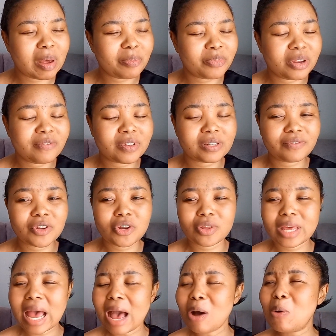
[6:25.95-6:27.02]
my previous video
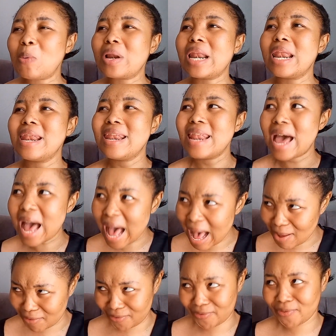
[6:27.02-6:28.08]
that I would
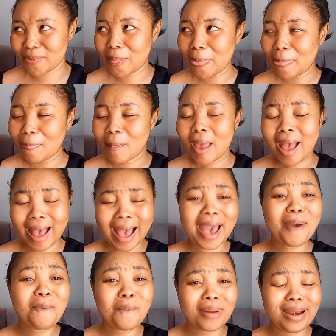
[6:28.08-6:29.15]
love
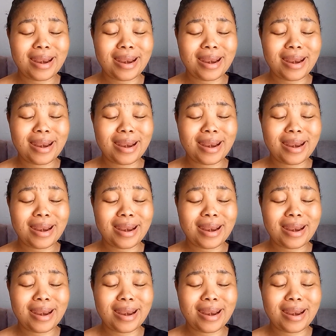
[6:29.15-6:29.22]
if